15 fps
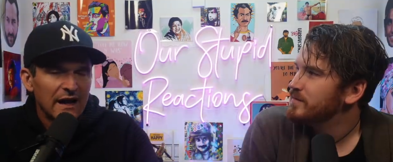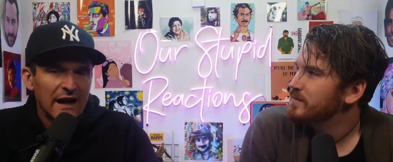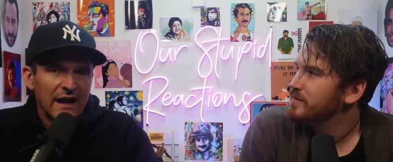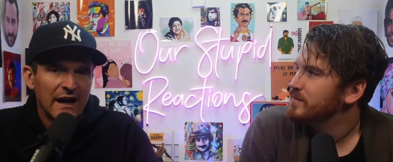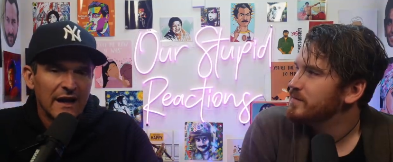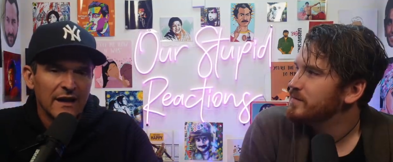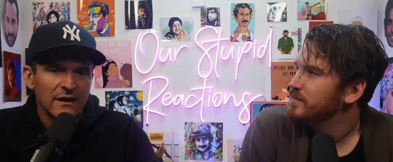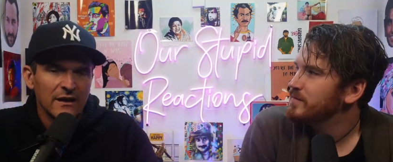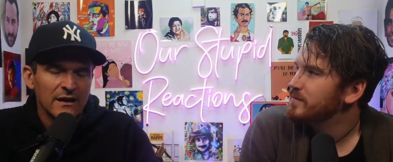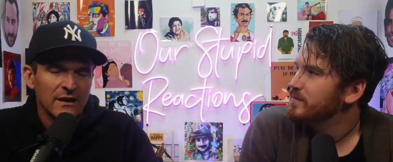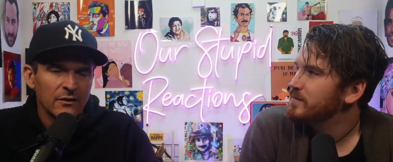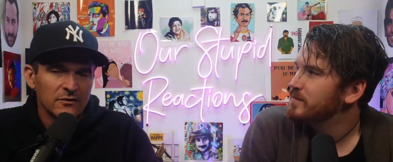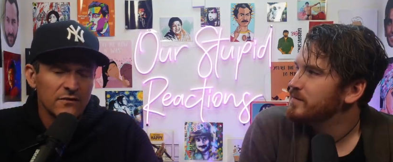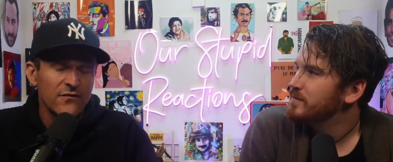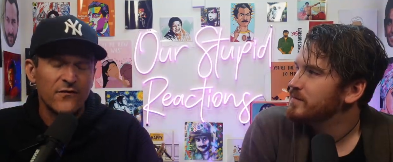Speaker 1: And
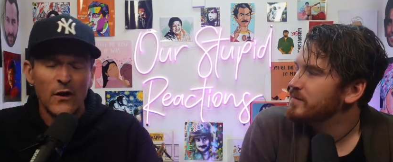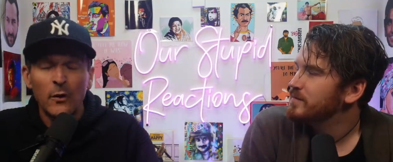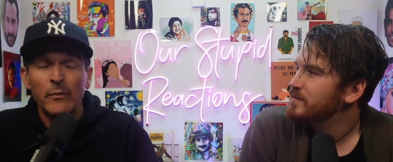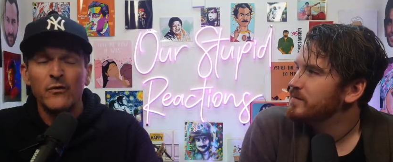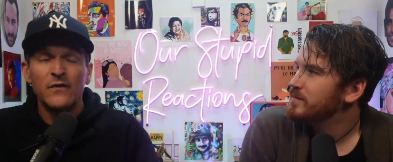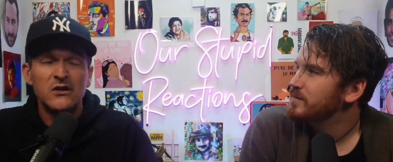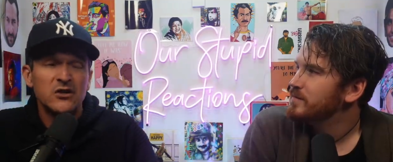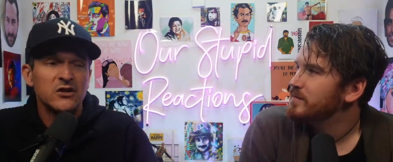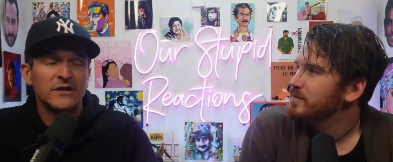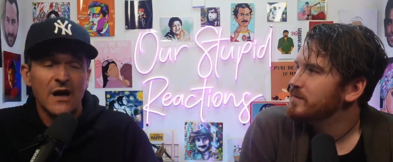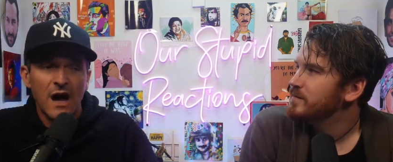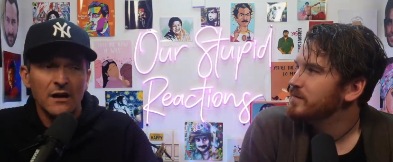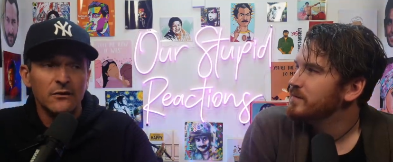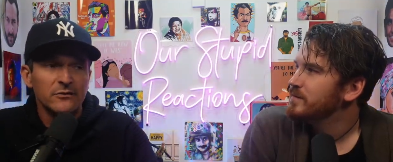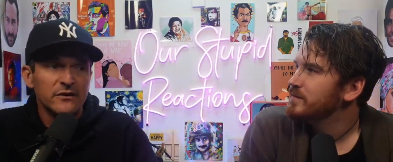it's film
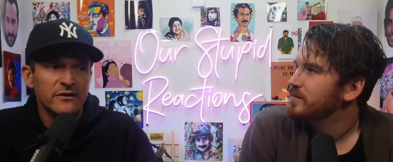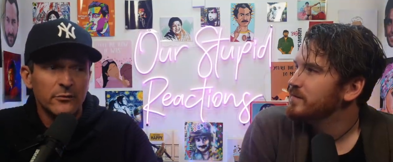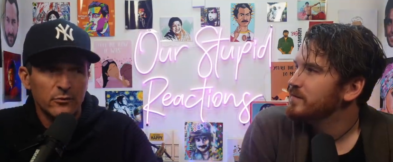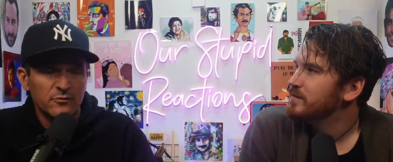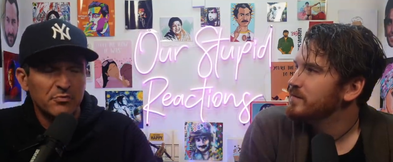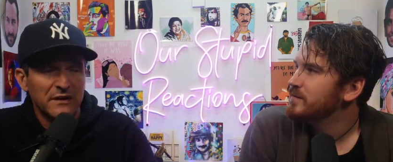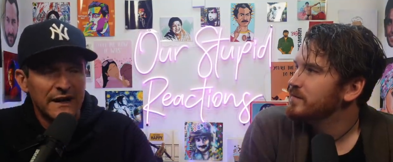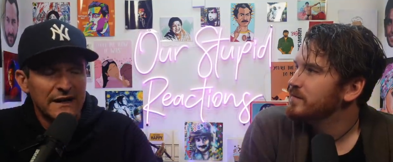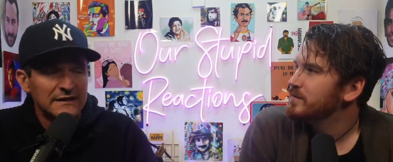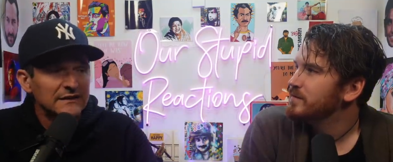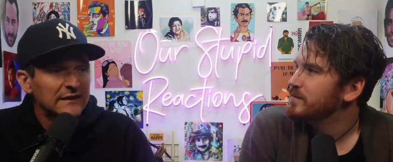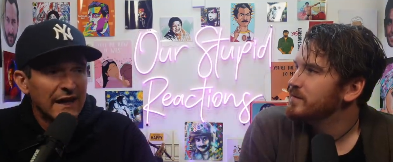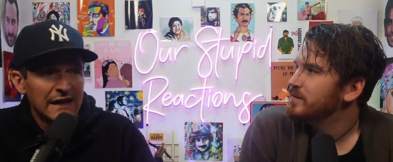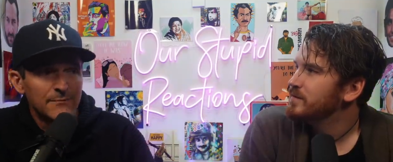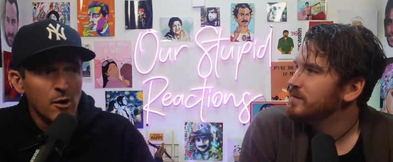aficionados because it was playing at
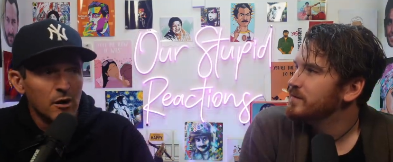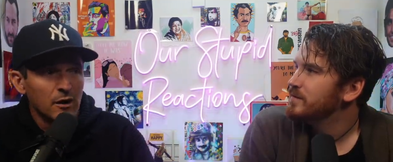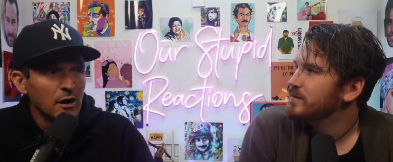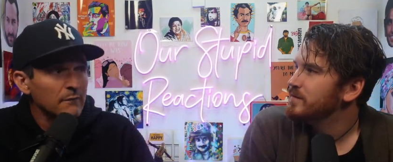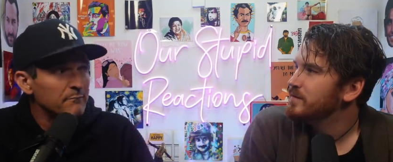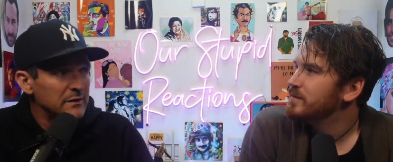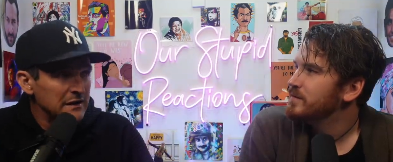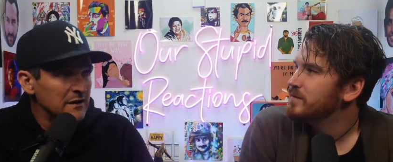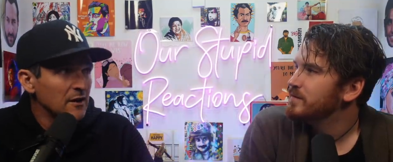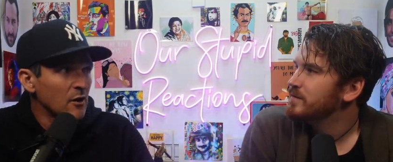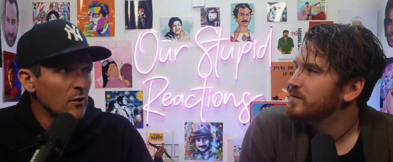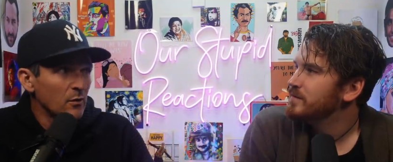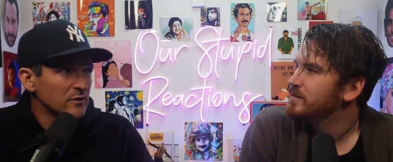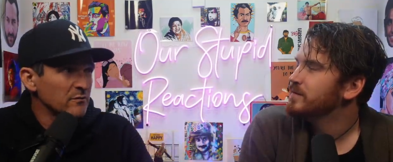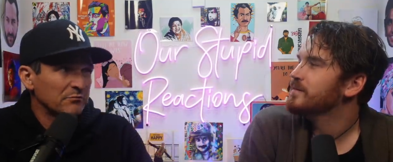the Landmark on
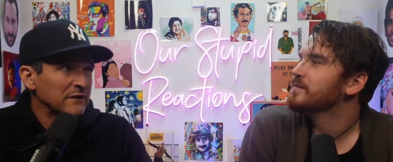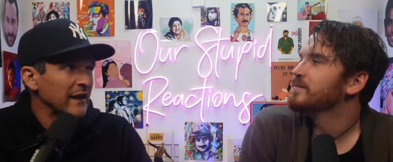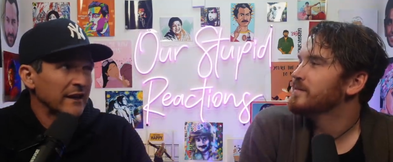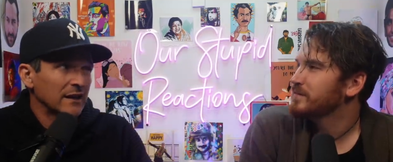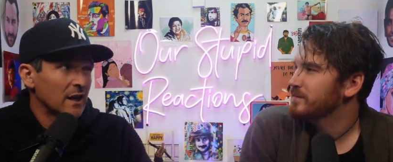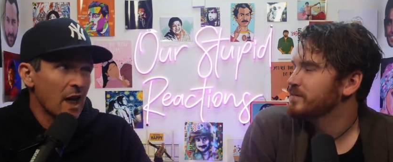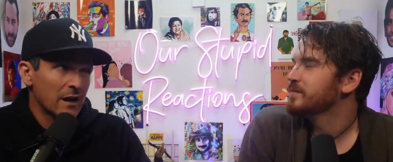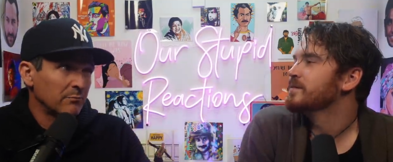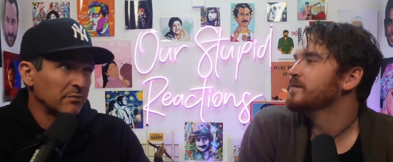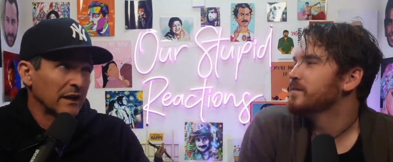Pico. It wasn't playing at a lot of